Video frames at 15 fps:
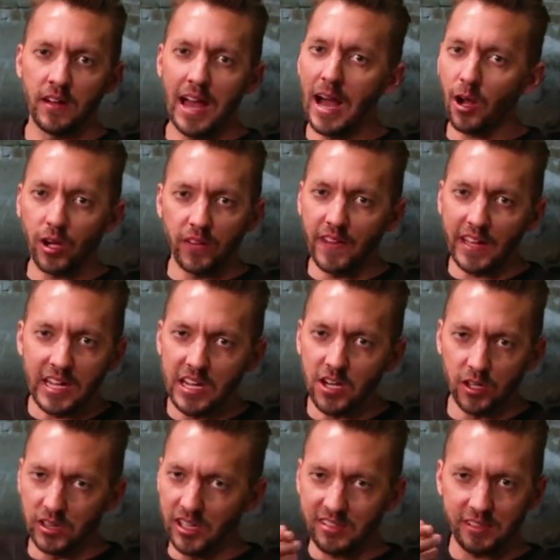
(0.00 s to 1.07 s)
How can they
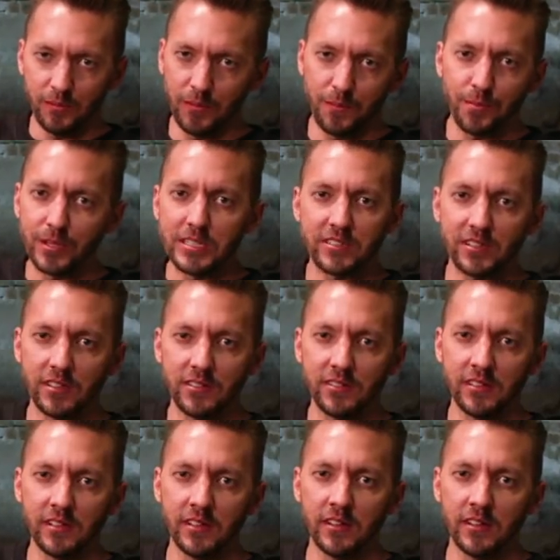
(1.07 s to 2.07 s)
hear unless someone preaches?